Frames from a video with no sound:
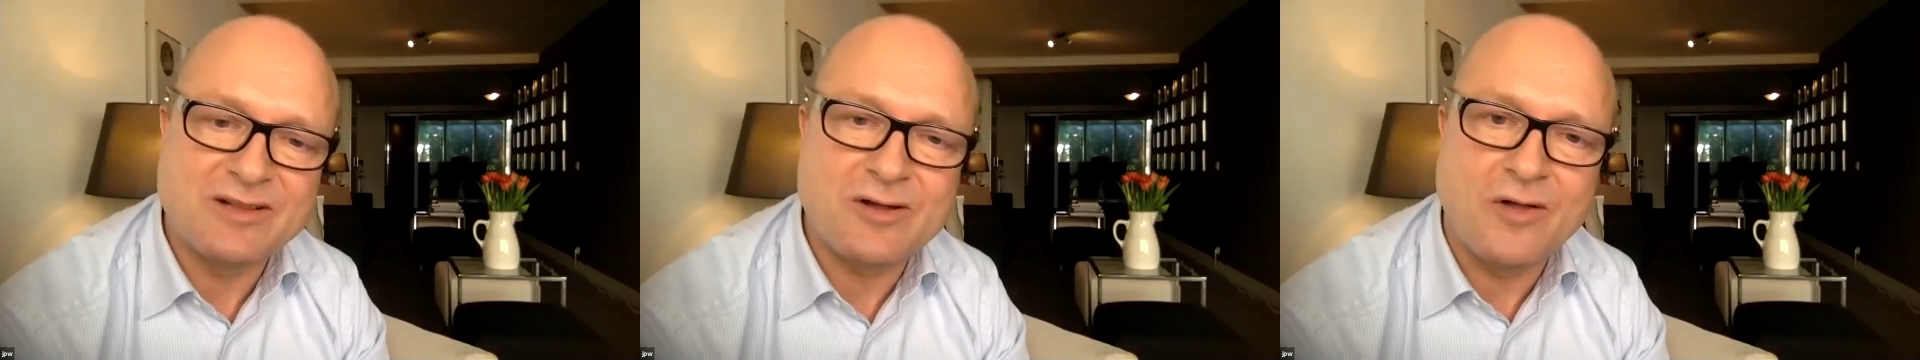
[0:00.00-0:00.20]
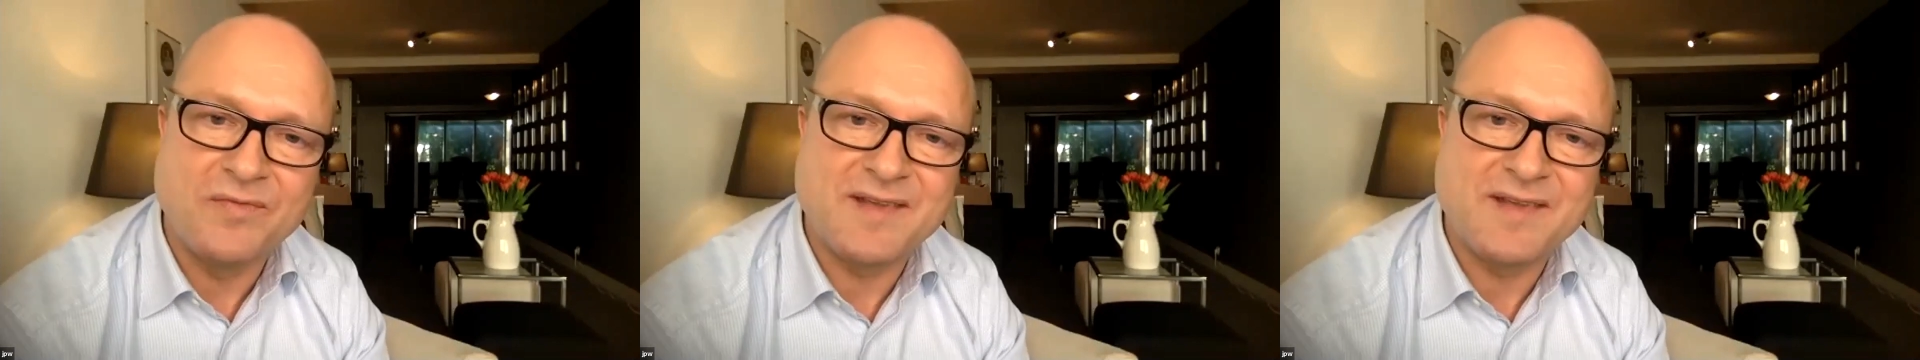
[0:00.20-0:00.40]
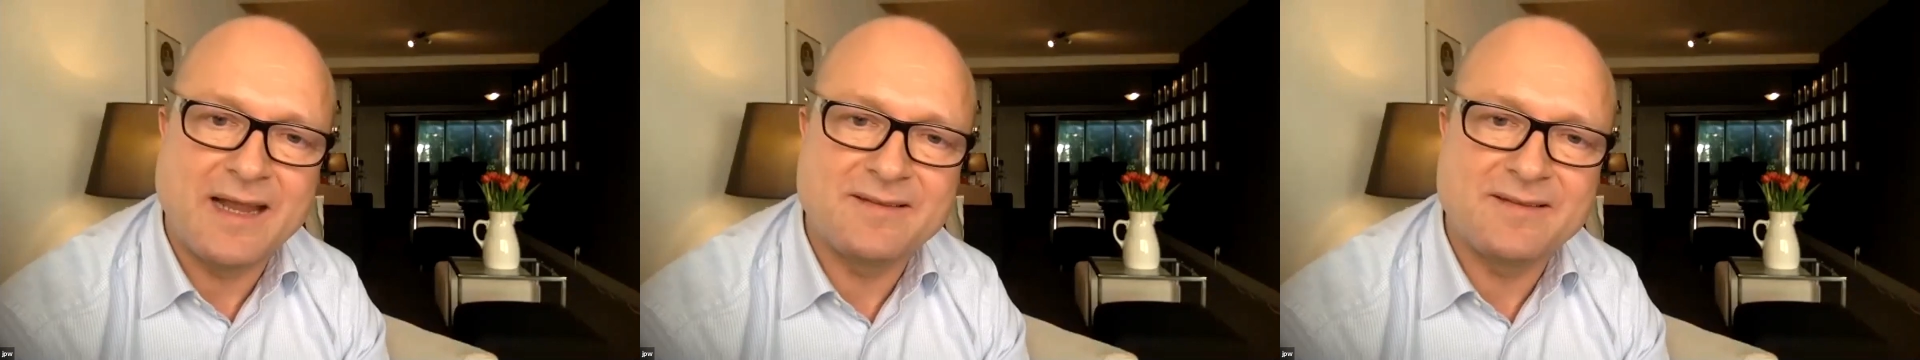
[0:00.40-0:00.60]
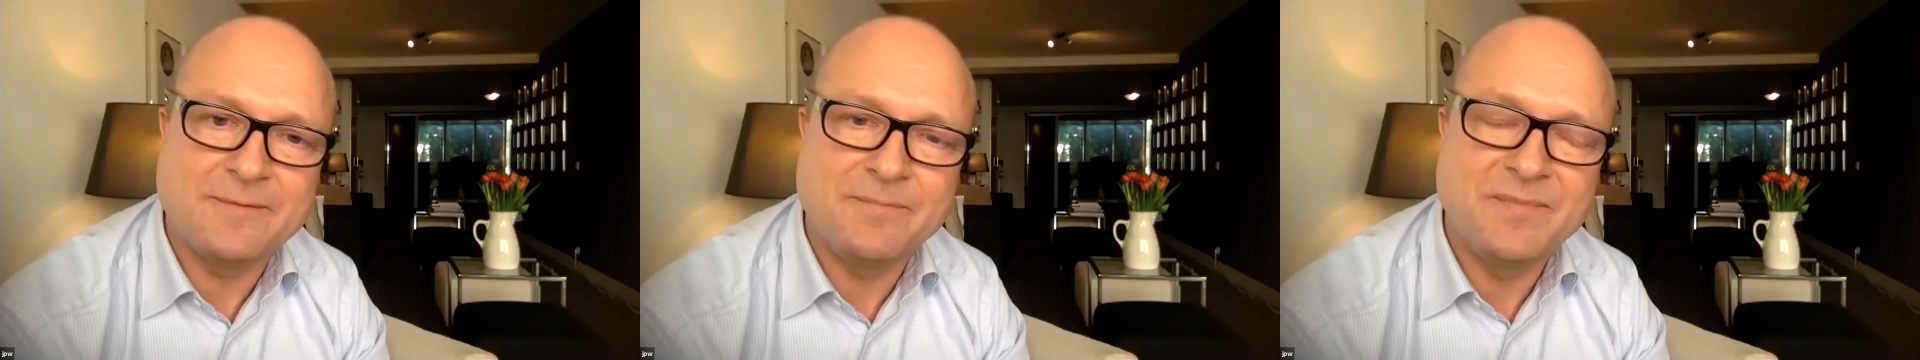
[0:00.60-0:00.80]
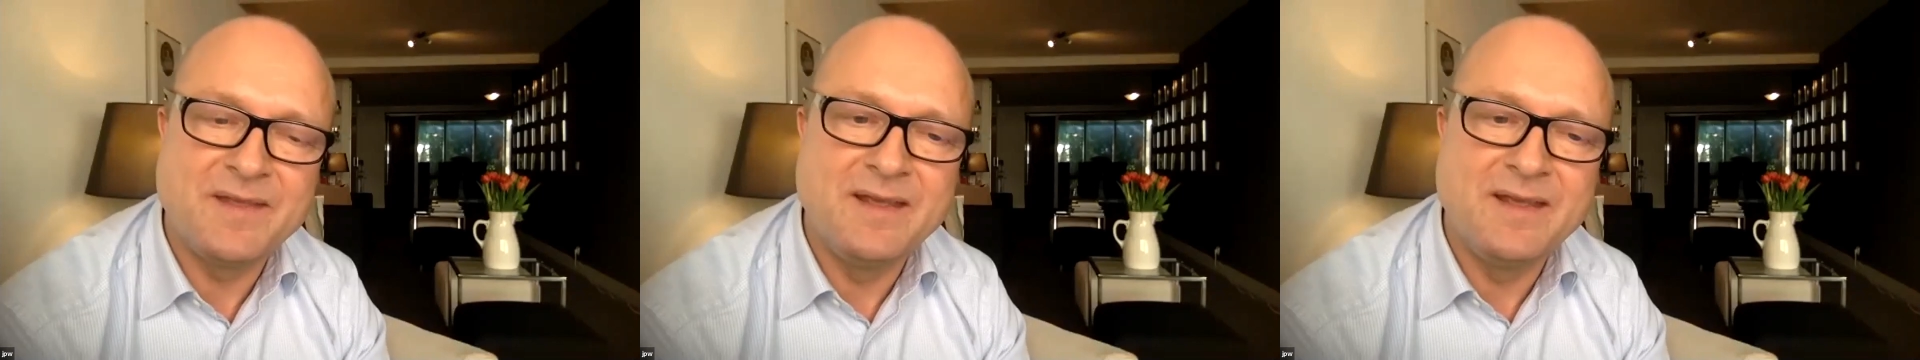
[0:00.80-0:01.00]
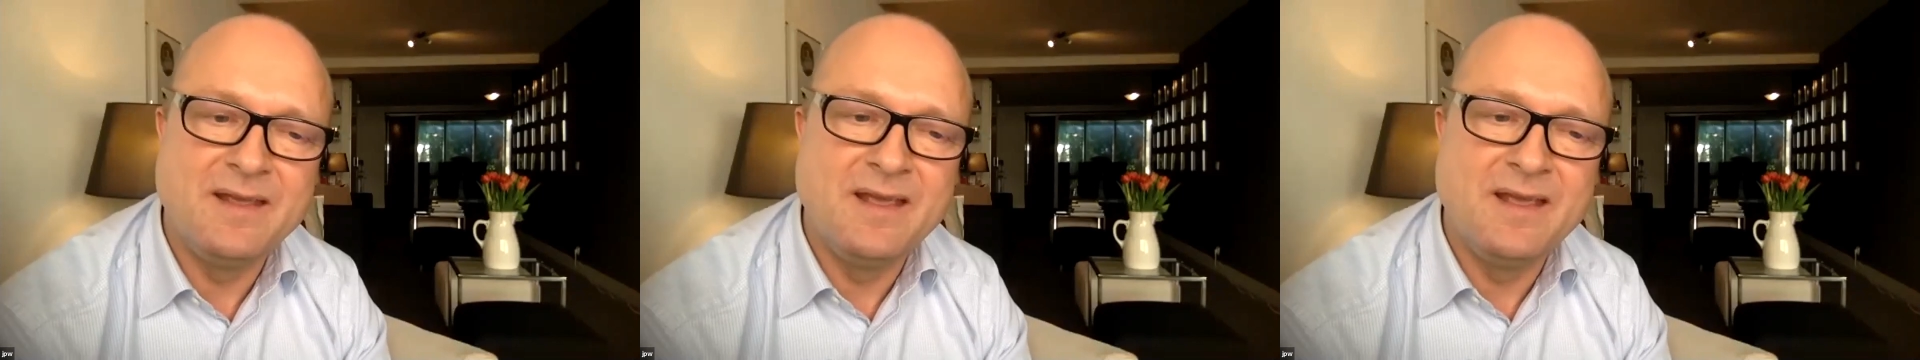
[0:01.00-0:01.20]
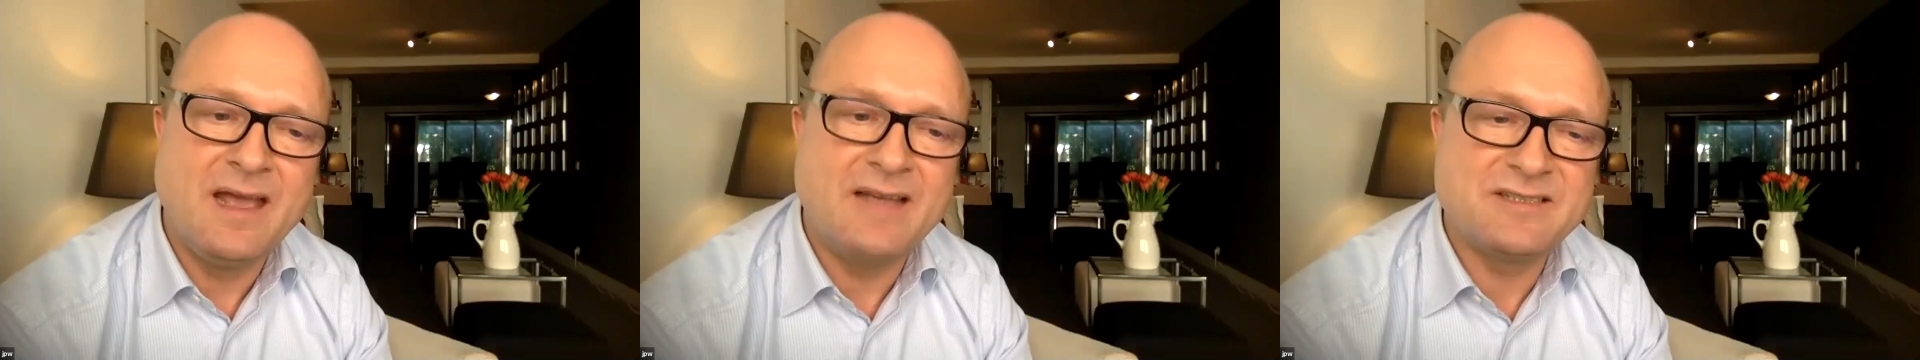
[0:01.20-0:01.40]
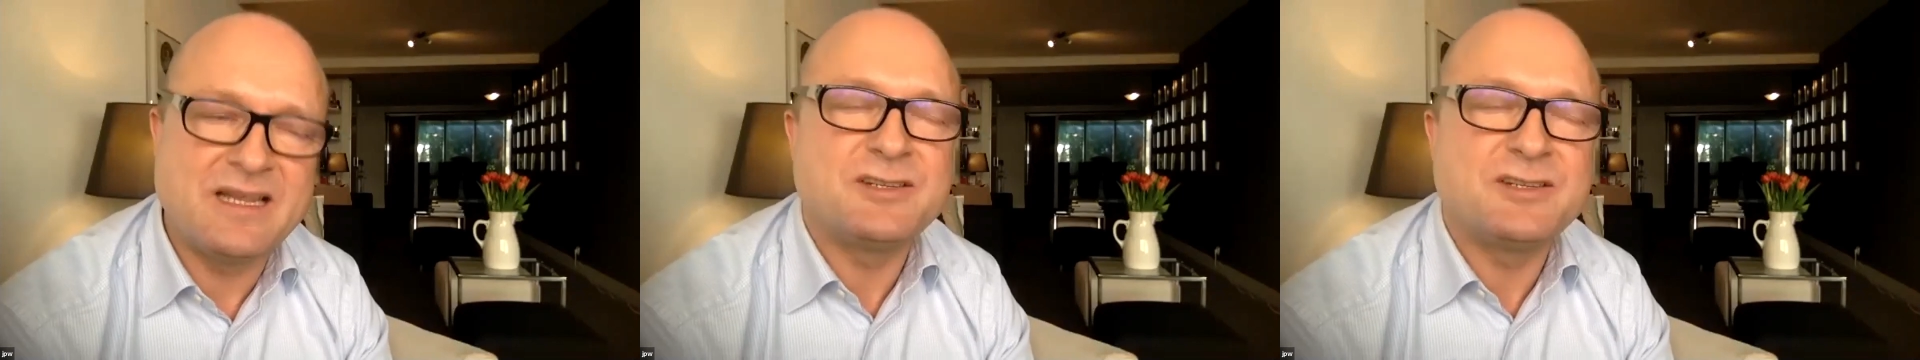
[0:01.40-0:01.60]
than just an email
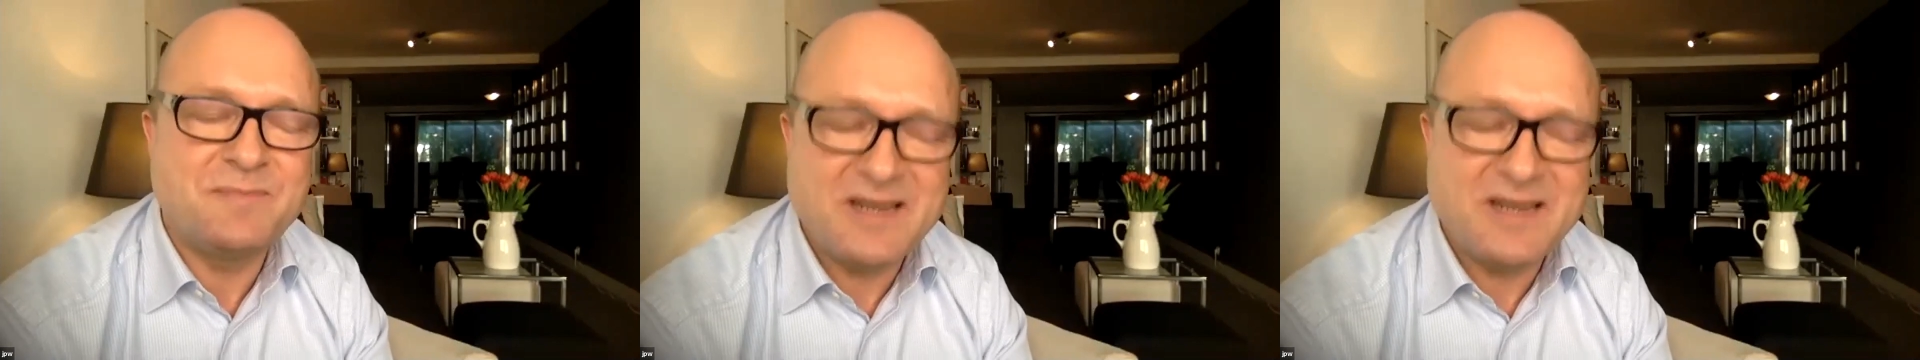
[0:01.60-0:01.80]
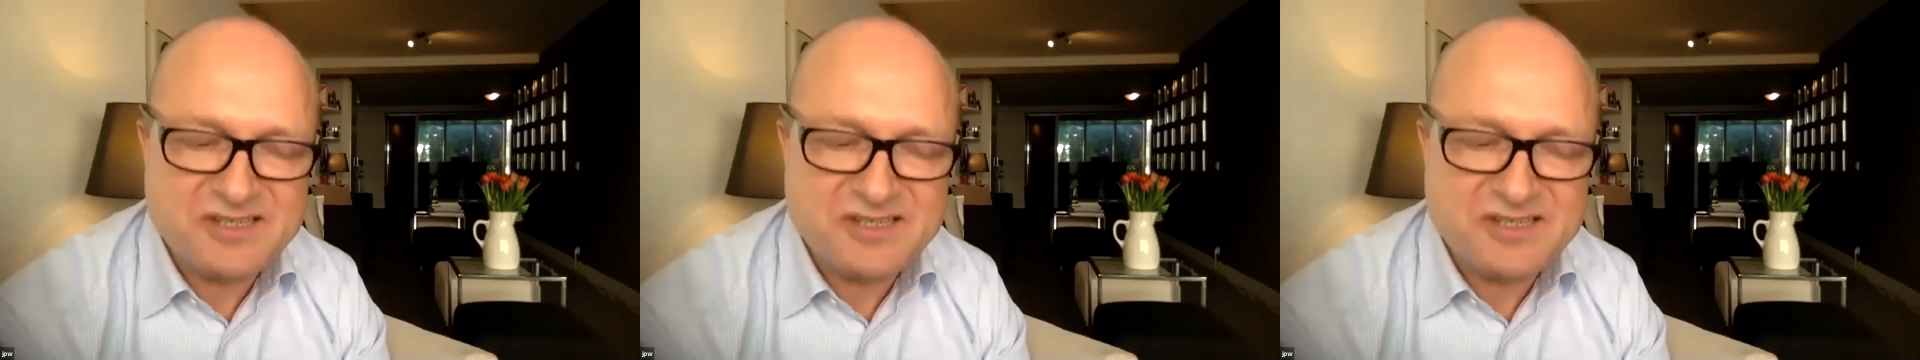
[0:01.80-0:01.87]
contact.